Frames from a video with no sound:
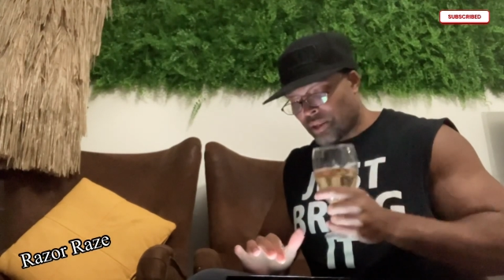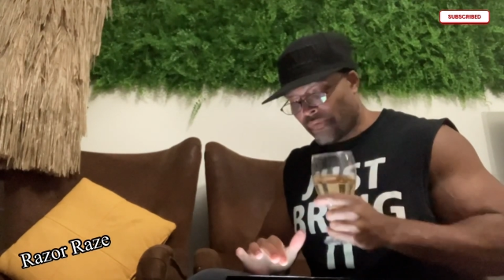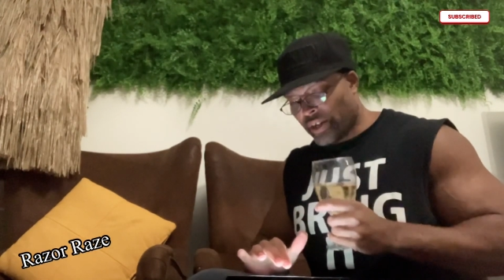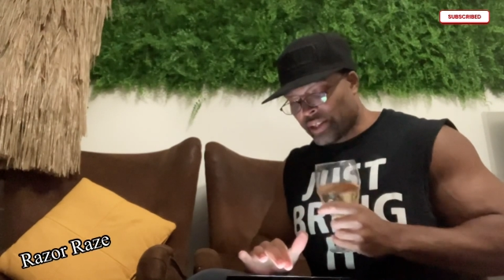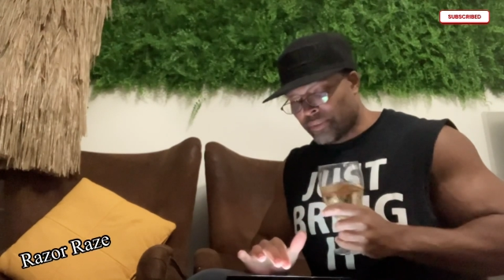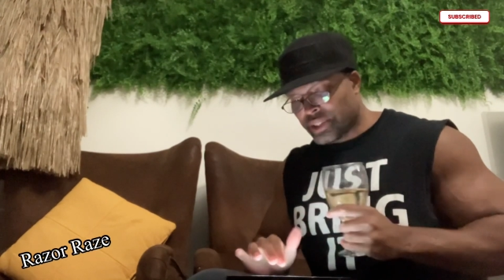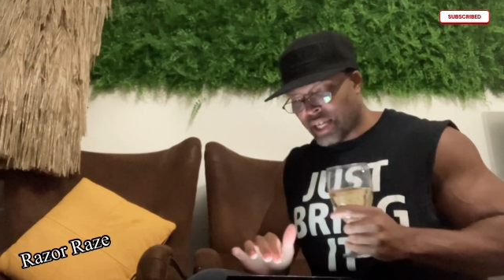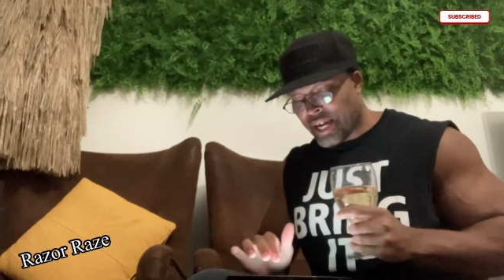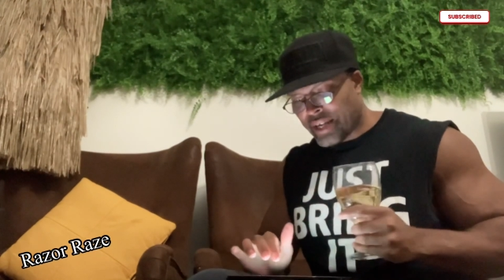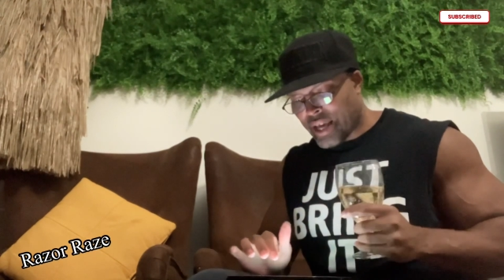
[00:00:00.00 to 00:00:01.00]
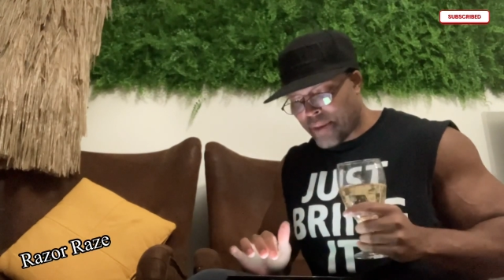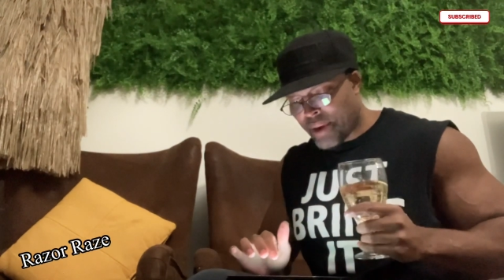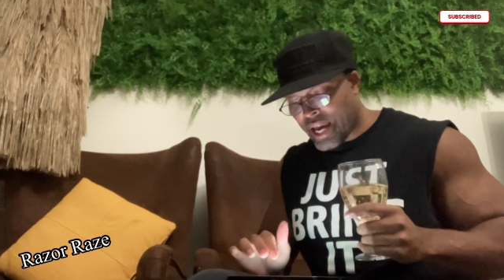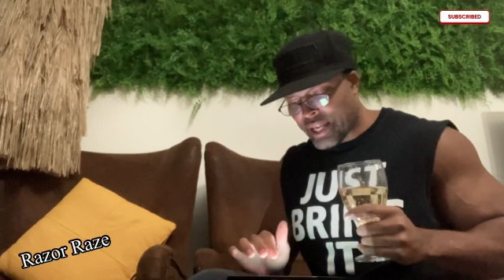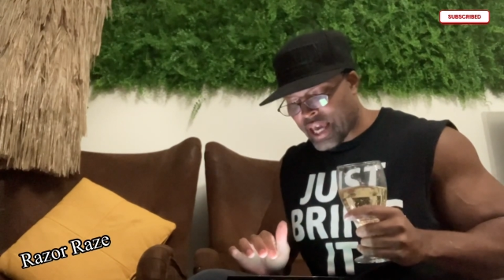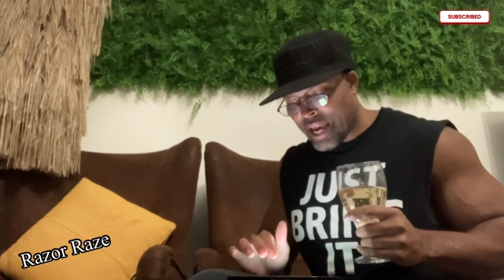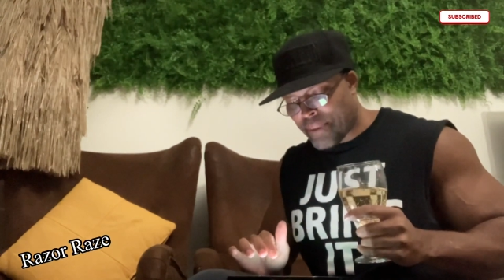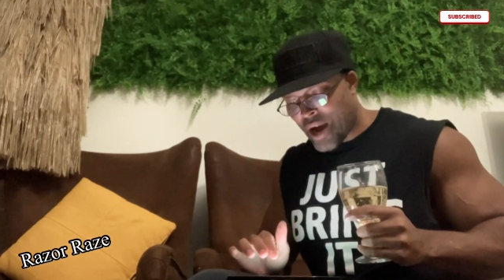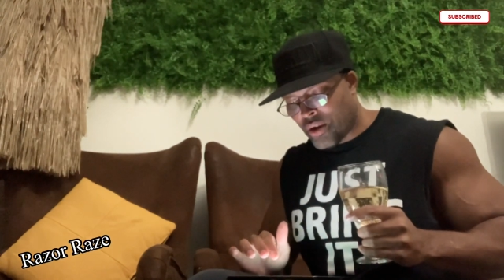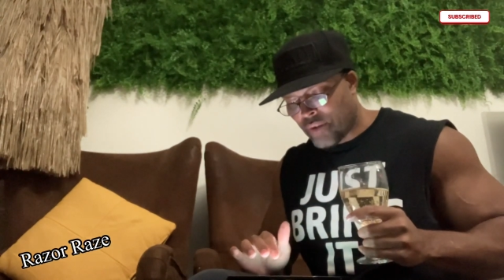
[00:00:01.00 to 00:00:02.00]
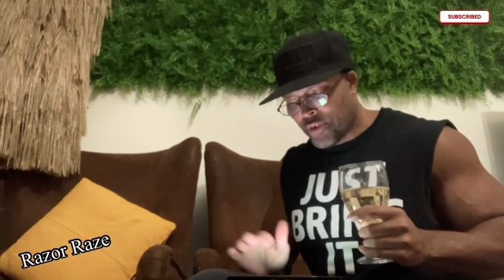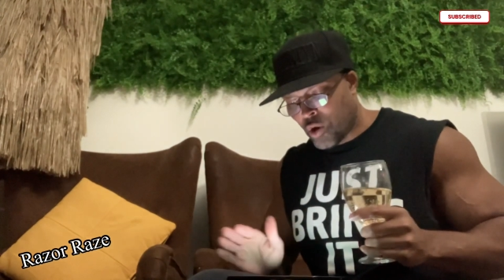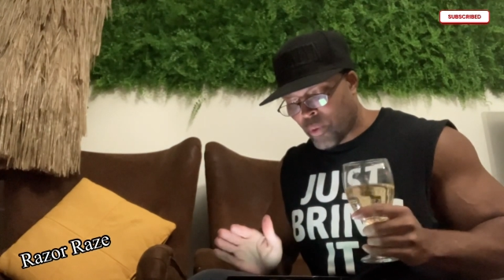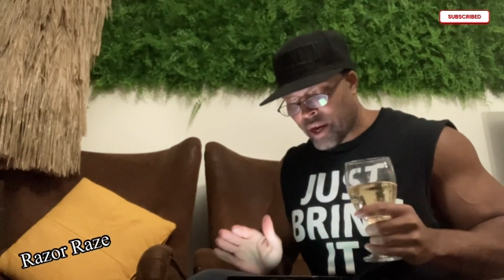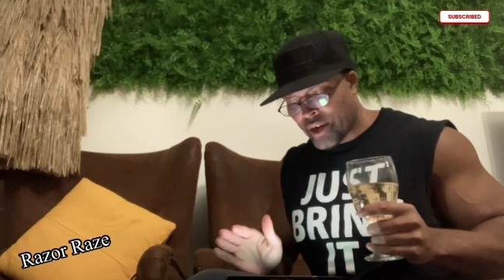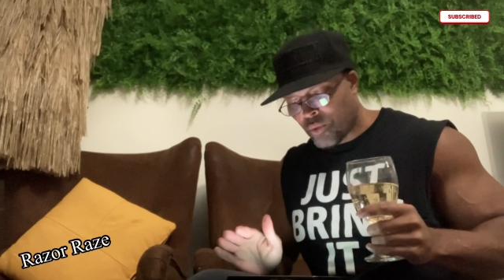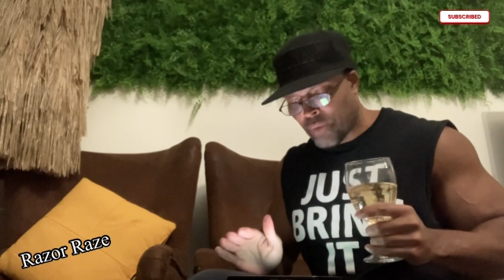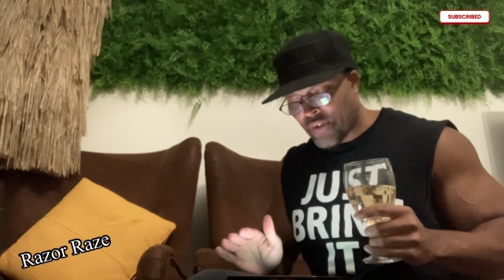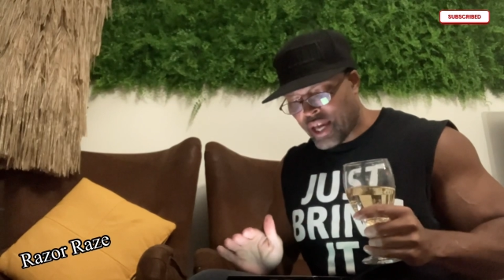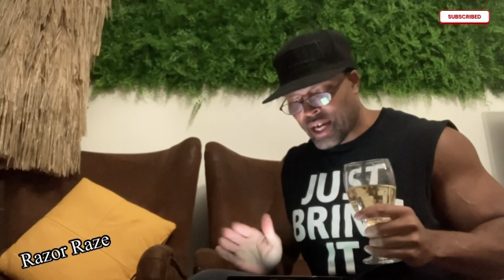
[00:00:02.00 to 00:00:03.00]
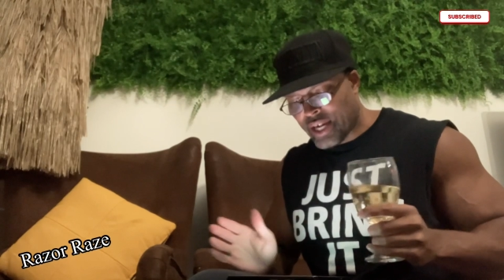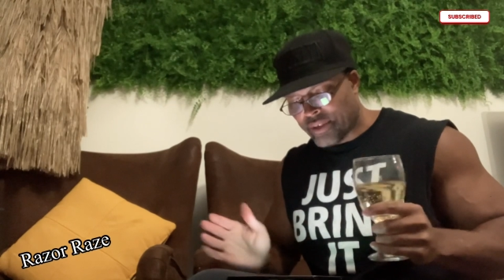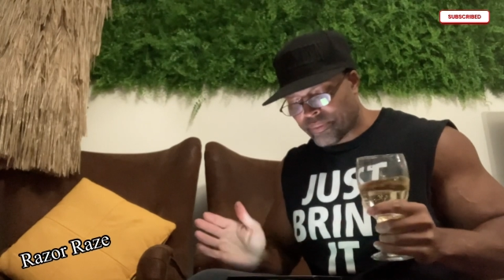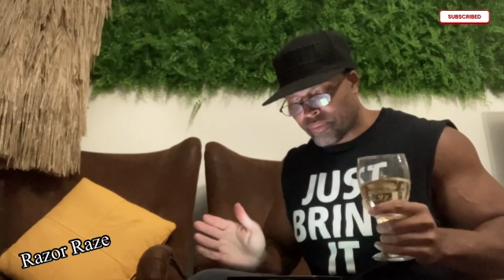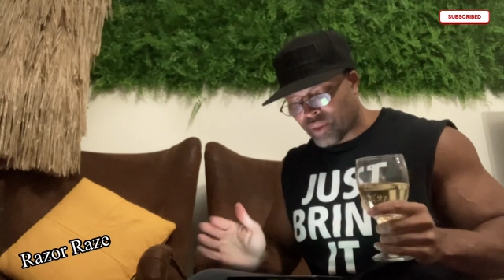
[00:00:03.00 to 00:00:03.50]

The victim said, a man came out of nowhere with a gun.